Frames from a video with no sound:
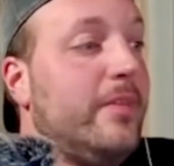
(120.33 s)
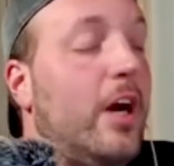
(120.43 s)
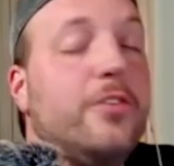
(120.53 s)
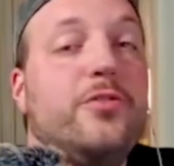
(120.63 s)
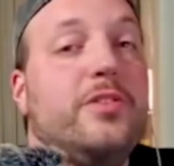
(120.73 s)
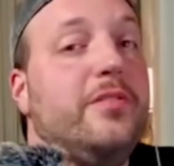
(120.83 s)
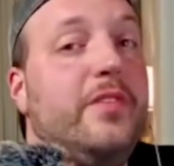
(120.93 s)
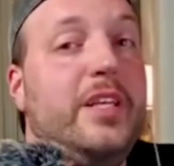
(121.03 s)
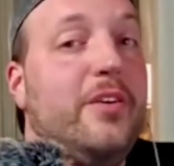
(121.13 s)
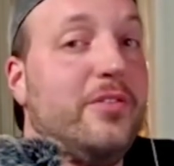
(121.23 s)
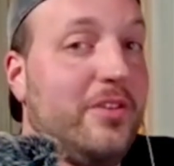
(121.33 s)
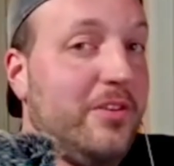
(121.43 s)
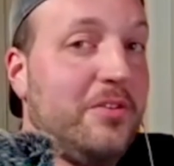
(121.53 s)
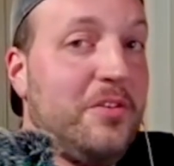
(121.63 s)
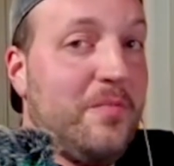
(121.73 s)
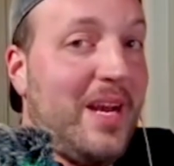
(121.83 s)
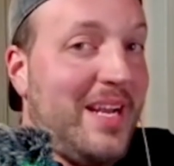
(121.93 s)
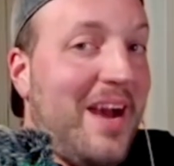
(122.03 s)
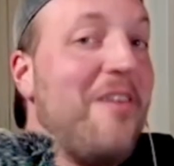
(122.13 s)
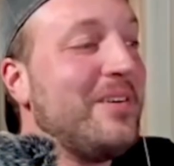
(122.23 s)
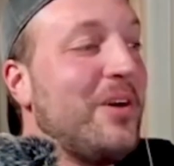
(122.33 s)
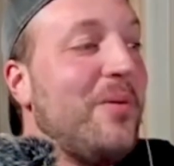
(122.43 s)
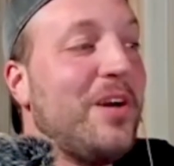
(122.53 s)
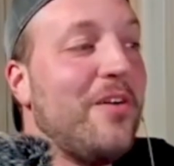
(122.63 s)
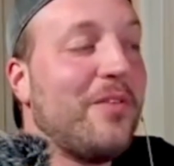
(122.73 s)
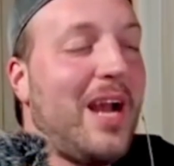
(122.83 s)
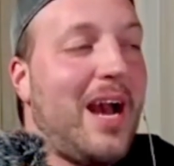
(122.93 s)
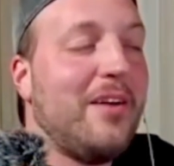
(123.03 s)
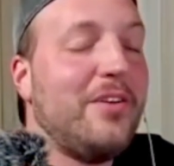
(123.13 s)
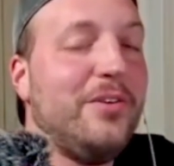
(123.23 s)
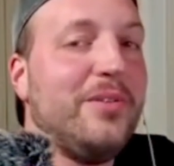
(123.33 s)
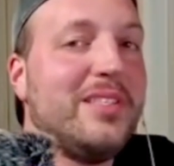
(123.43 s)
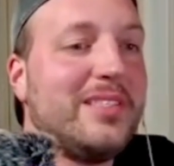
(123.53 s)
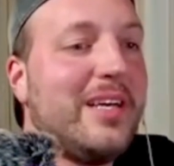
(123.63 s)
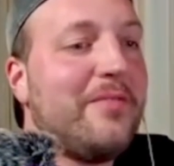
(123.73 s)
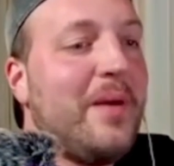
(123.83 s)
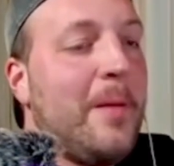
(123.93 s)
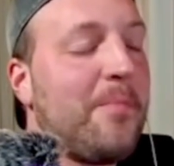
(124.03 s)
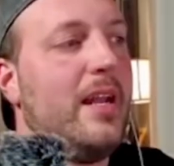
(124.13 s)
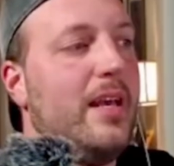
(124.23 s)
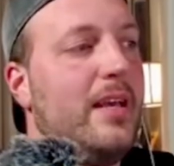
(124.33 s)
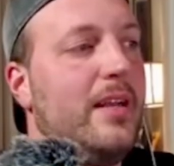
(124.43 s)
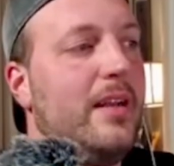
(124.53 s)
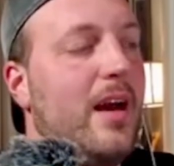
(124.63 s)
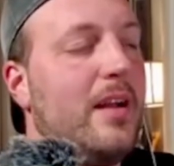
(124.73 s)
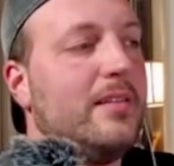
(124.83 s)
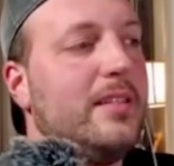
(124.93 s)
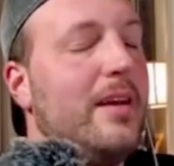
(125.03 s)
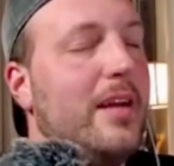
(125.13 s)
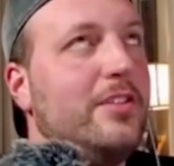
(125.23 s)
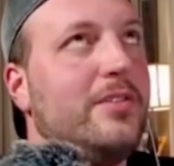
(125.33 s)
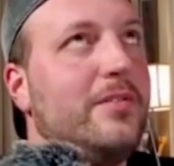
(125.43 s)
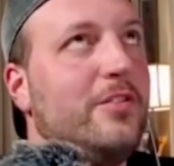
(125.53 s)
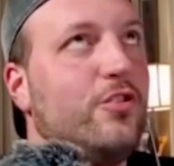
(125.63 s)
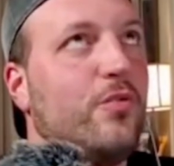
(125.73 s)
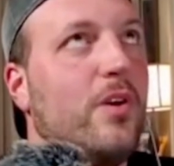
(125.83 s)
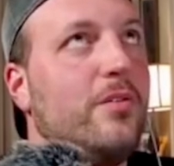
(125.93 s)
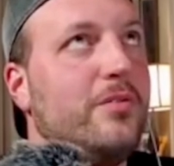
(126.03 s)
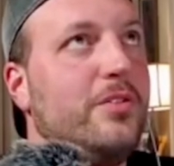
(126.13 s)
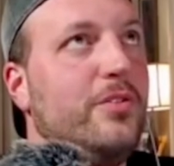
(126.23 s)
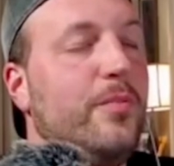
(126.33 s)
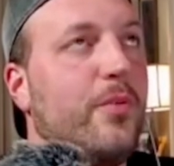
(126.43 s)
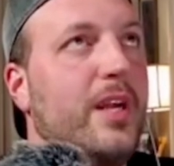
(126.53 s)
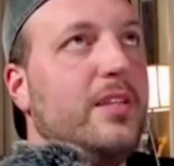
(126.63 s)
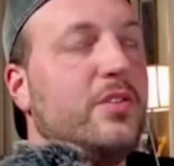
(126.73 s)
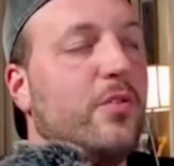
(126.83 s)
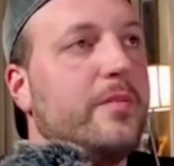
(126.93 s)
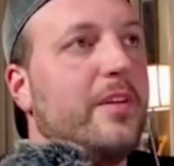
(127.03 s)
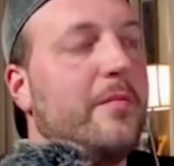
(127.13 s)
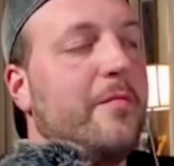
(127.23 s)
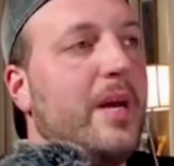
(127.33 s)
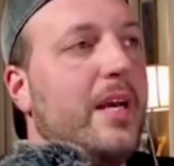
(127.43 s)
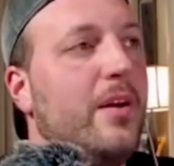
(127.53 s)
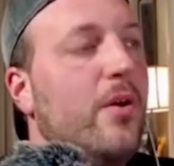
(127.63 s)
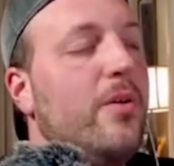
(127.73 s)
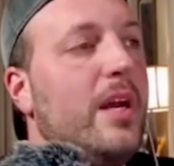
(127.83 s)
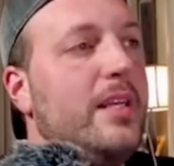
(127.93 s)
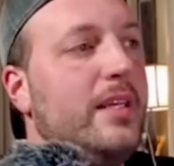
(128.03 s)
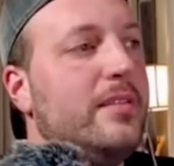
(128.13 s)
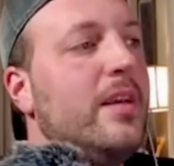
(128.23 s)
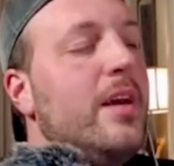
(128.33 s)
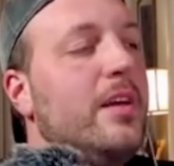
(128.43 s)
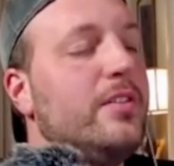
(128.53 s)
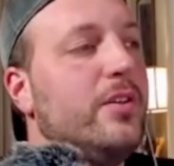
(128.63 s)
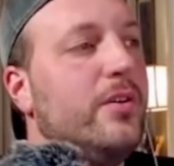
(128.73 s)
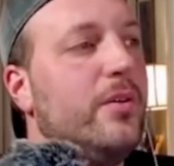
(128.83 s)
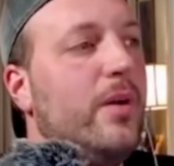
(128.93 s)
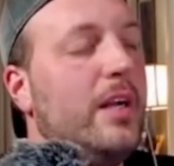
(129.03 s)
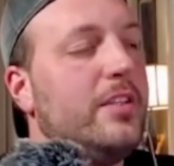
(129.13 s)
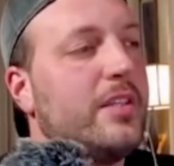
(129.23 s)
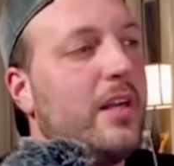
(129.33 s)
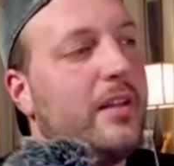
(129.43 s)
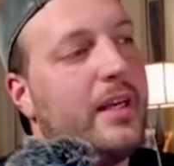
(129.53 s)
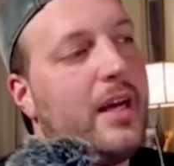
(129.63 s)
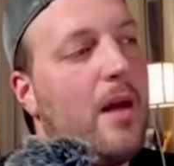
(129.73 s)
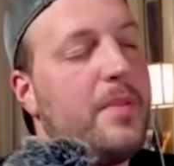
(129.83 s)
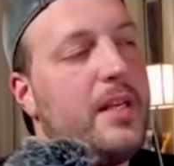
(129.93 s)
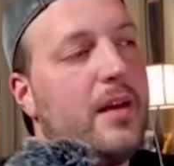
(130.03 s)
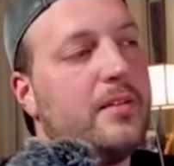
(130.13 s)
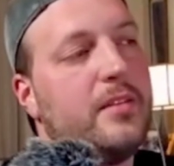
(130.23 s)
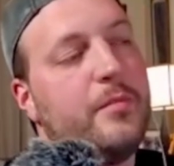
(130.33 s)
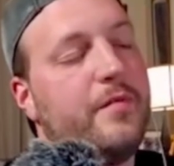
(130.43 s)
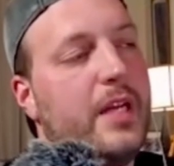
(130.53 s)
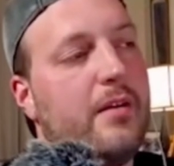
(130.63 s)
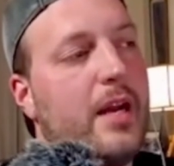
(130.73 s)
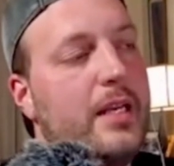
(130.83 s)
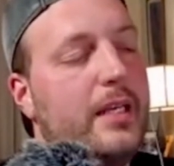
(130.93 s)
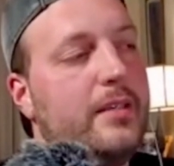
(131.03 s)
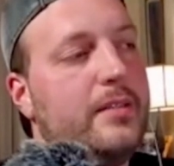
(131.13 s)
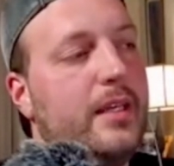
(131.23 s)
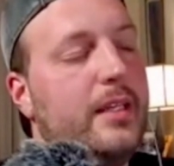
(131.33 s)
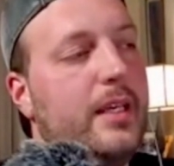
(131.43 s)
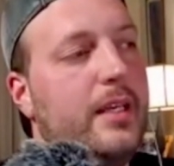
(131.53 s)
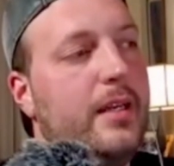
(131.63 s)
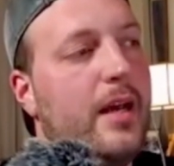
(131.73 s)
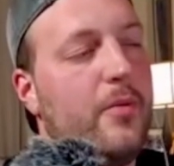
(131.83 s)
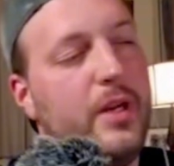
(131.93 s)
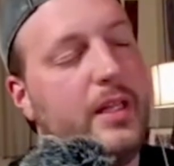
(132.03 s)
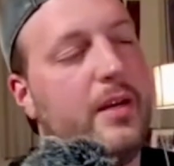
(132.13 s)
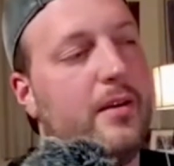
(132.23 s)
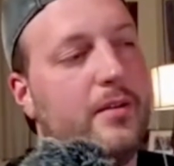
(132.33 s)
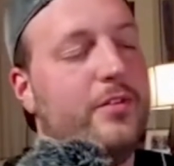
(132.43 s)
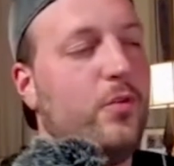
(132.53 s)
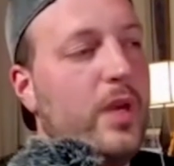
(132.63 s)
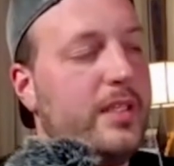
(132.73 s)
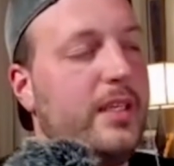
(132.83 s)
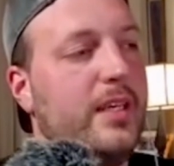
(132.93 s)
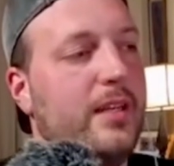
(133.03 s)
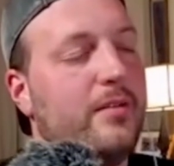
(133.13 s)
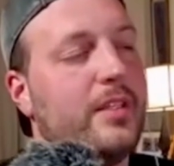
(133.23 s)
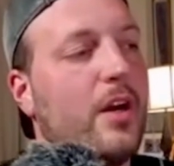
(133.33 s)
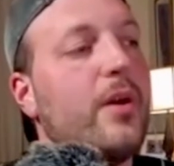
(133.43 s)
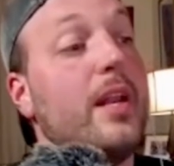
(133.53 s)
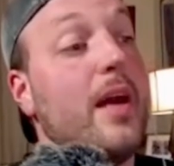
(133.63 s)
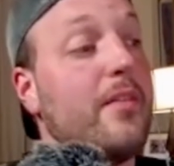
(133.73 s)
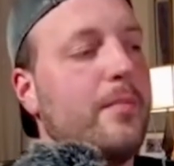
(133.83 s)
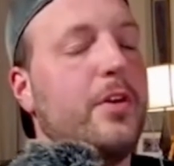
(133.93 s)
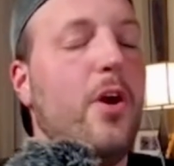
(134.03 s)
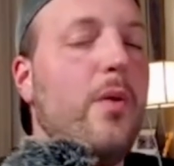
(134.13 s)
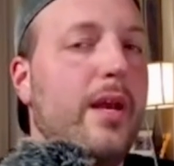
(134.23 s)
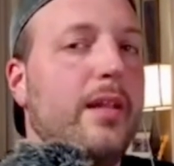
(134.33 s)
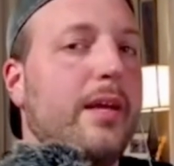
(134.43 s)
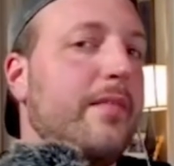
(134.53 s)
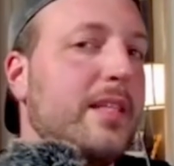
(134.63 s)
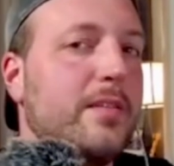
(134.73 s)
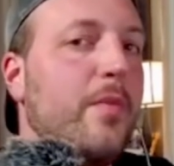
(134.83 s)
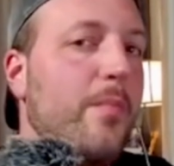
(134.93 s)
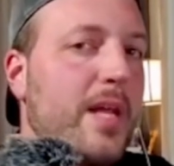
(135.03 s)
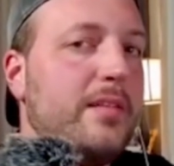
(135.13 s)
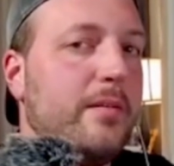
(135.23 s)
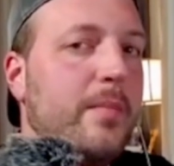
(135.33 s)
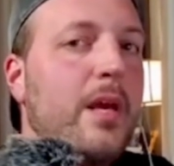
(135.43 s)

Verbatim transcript: hundreds of videos on YouTube by now going over how to do this stuff. And honestly, like I just struggled to brainstorm some of my own ideas. So I just kind of like copied down some of their ideas, and then I went in there and tweaked it, and I was like, okay, now that I'm going, like I've got some momentum,